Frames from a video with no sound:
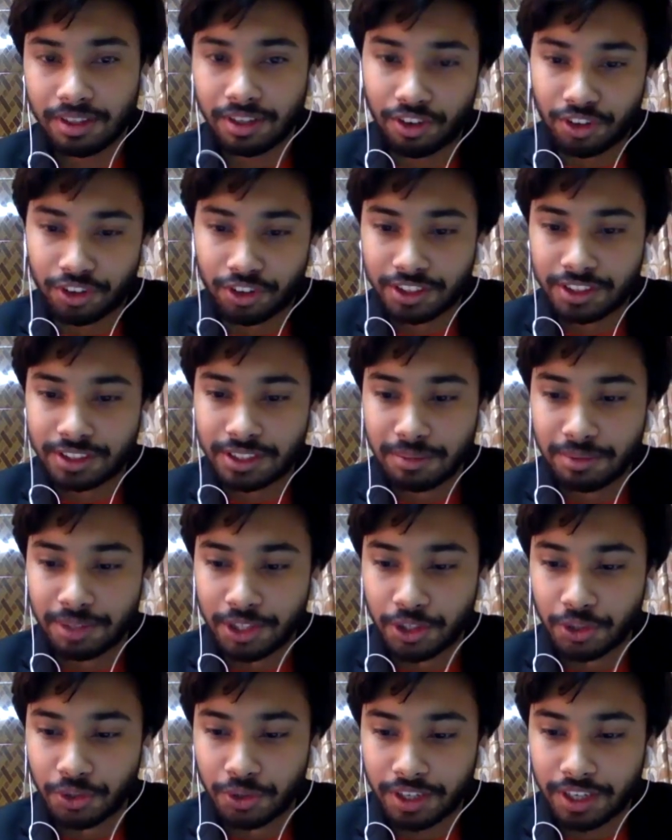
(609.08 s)
On a similar
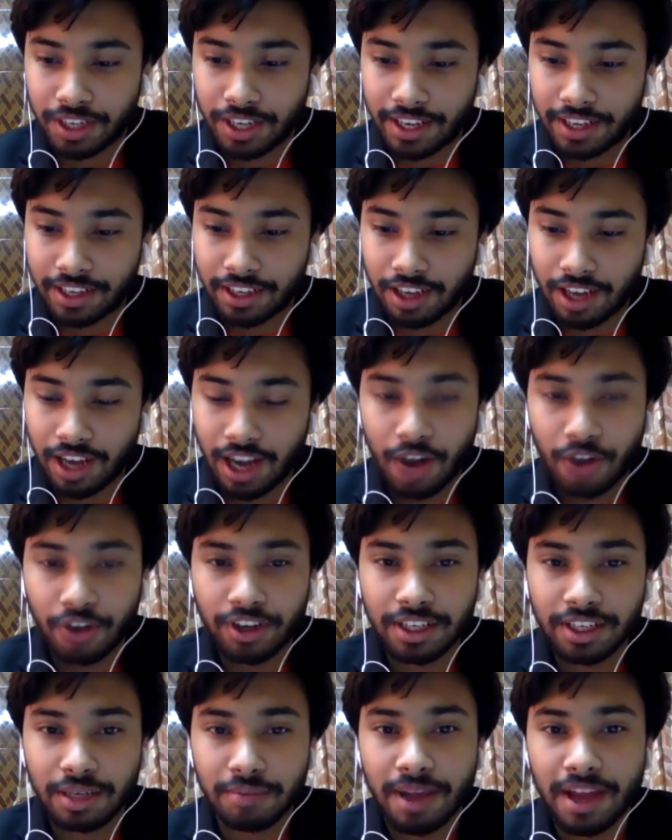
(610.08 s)
note, like how
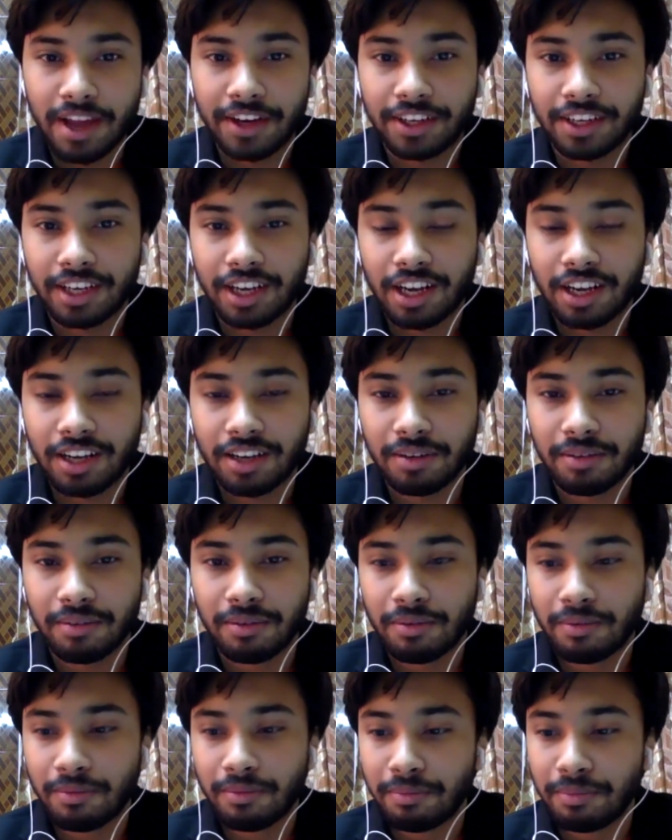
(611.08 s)
can America
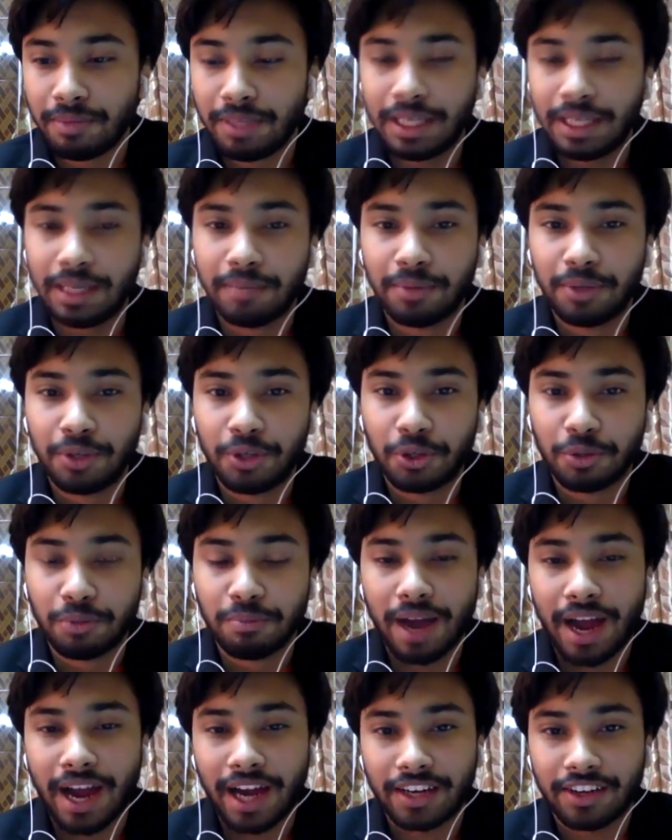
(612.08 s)
be able to
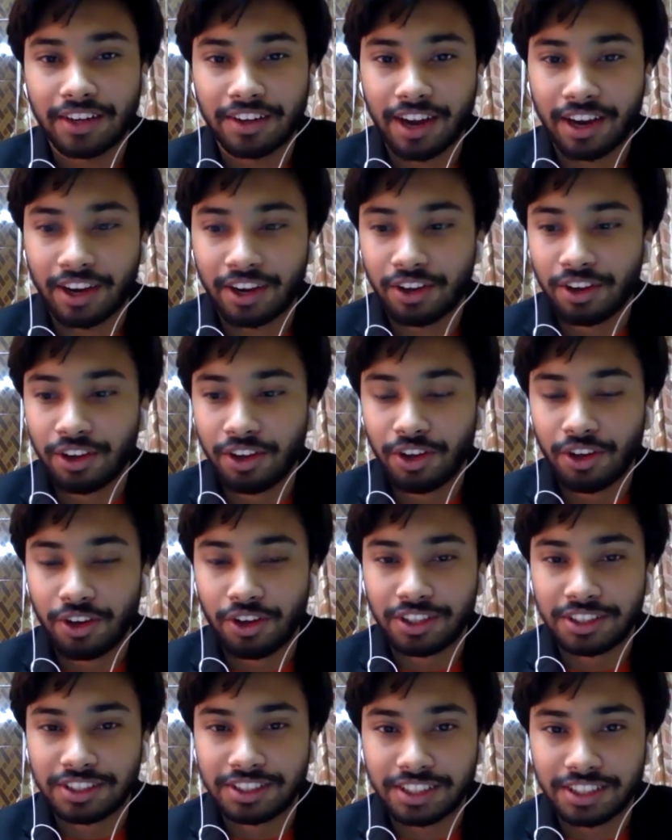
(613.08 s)
backtrack
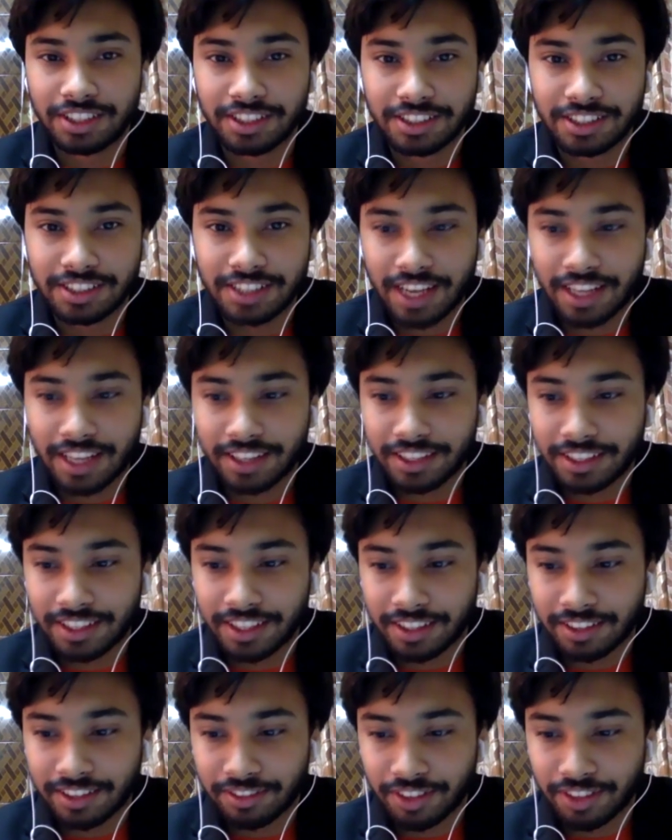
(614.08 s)
on certain stand they
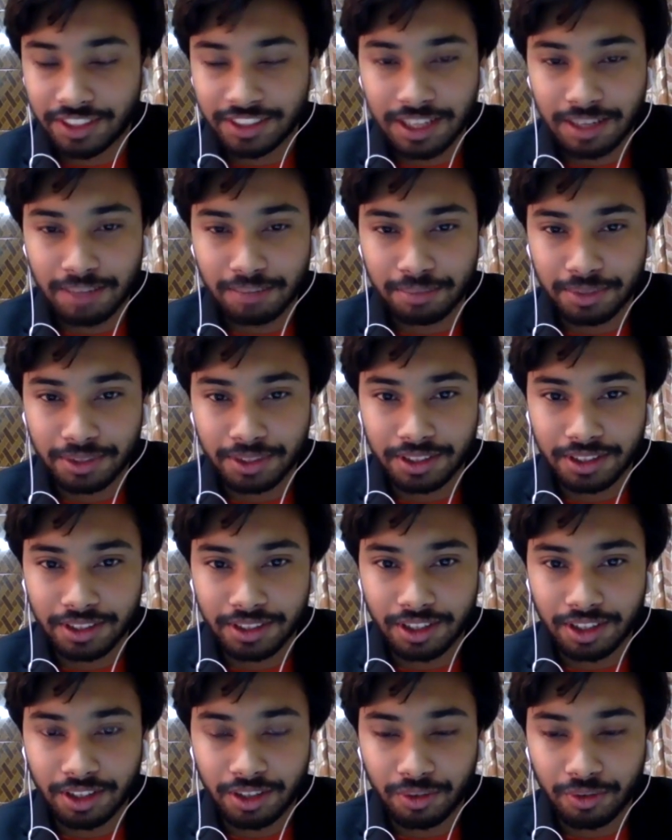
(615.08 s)
take? For example,
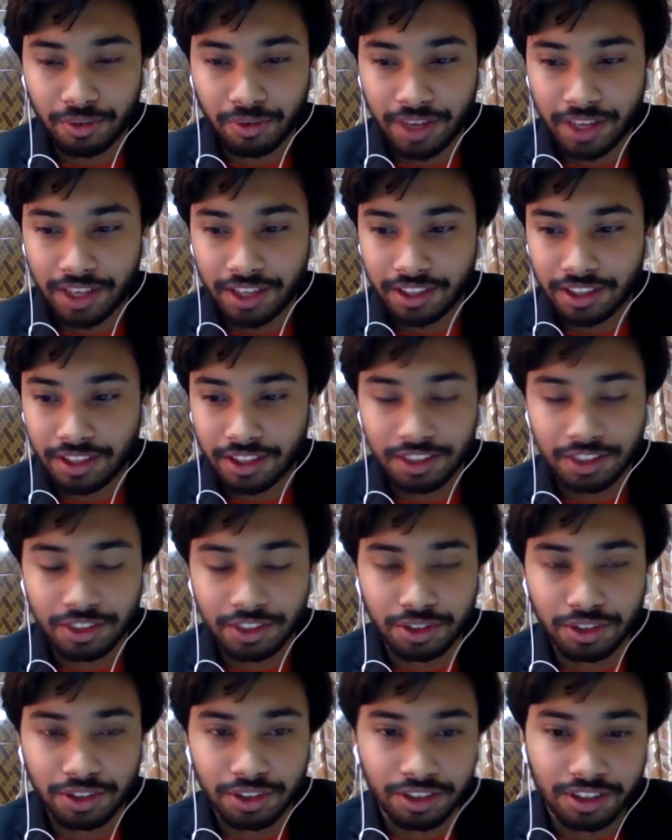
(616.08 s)
when
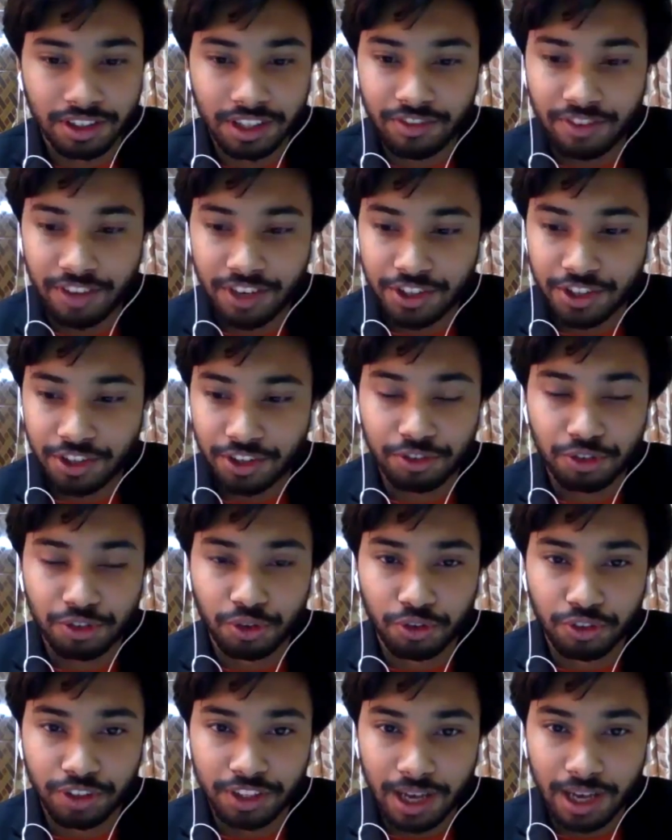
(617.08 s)
the invention of
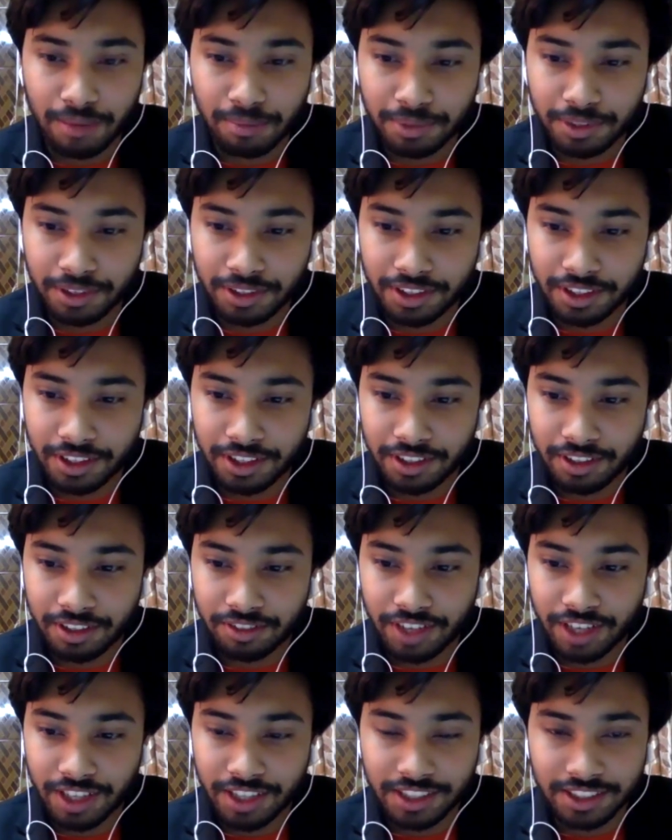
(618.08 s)
Soviet happened in
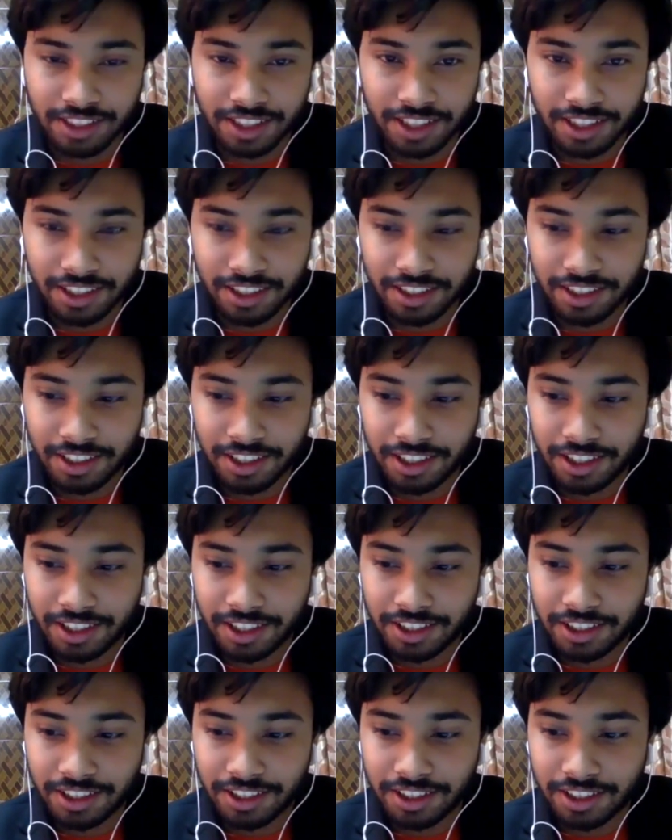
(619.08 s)
Afghanistan,
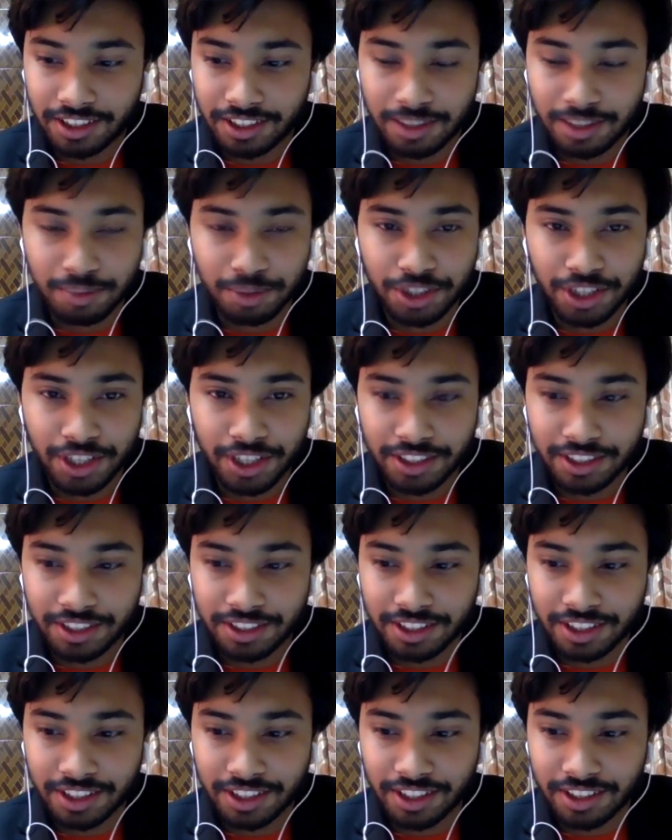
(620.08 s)
the
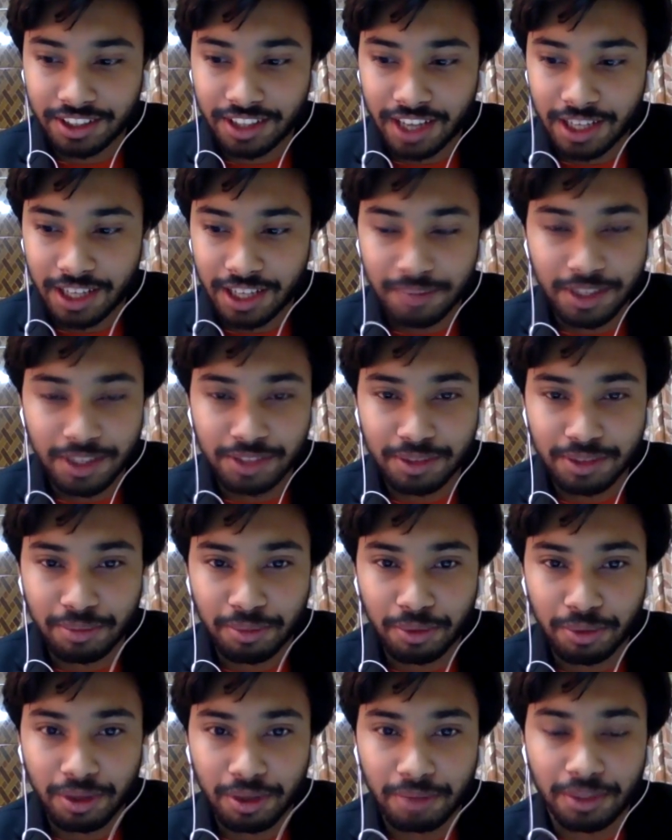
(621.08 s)
Mujahideens and the Taliban
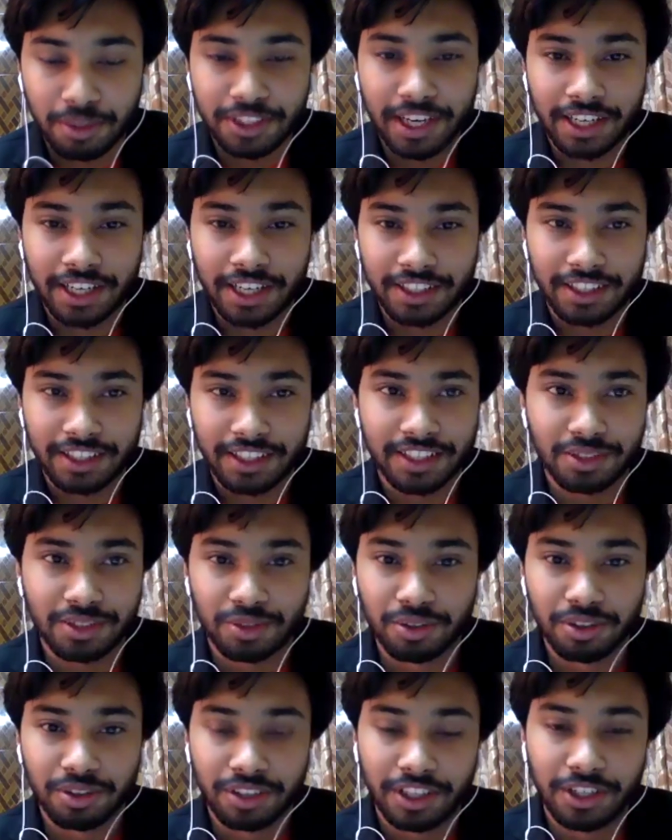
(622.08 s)
were projected as
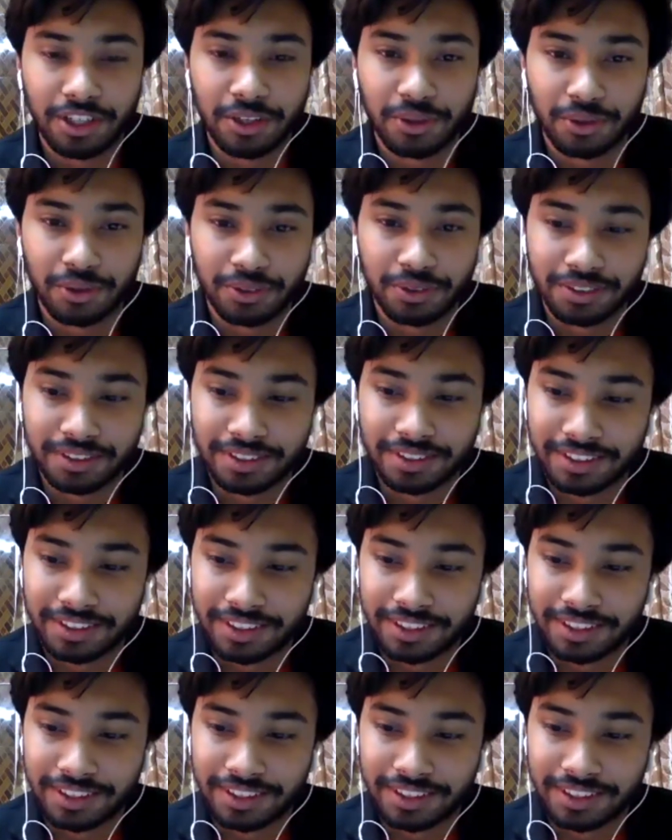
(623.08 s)
heroes.